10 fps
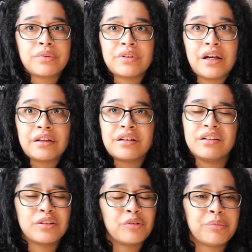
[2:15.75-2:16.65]
like a
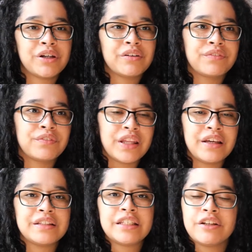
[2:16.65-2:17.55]
little bit of
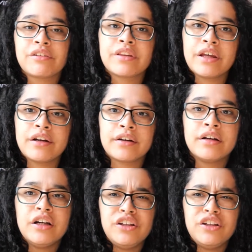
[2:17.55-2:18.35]
things here or there,